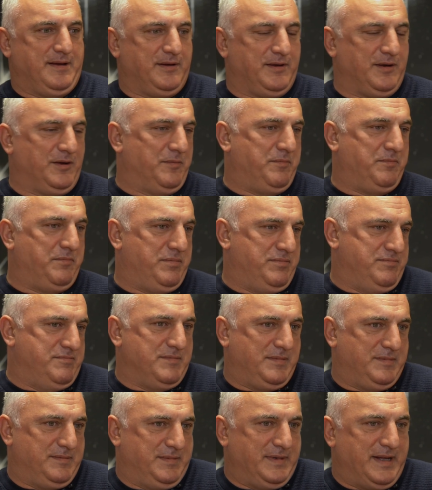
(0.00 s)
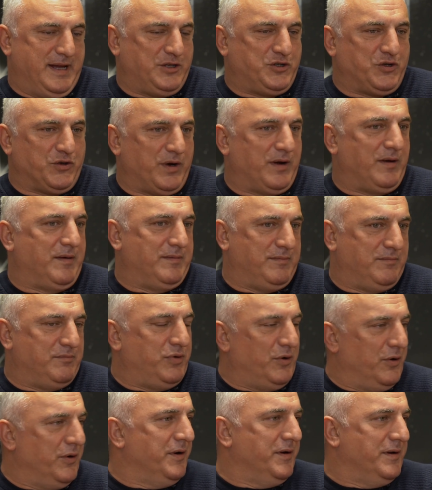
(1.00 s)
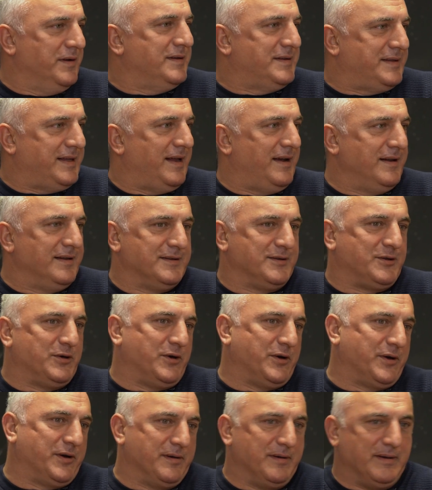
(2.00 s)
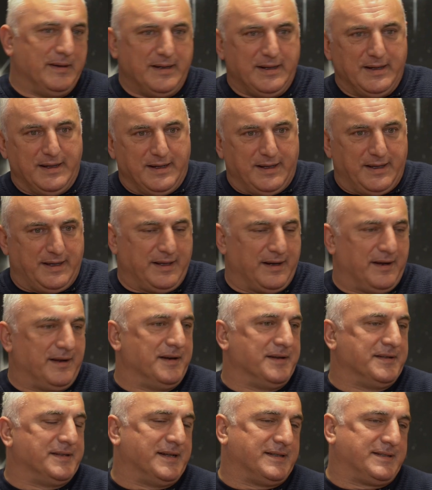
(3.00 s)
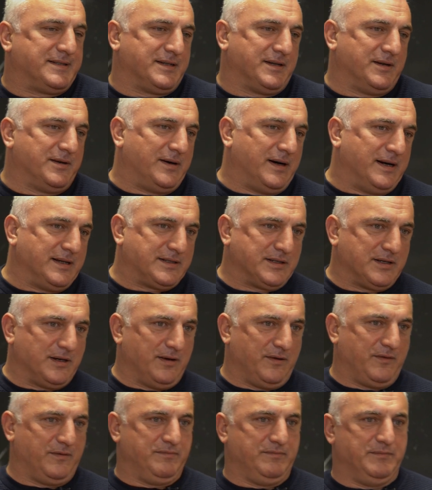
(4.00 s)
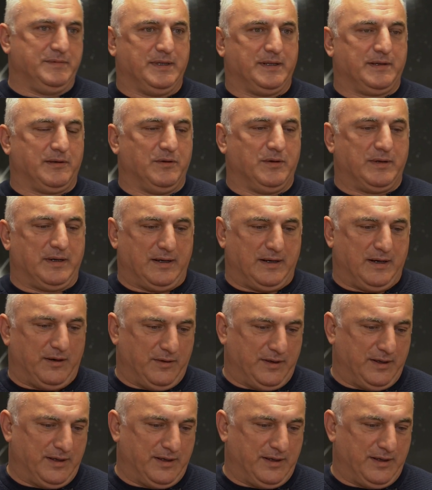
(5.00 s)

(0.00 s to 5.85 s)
you know, natural born talent or he learned that. So I saw that Luka how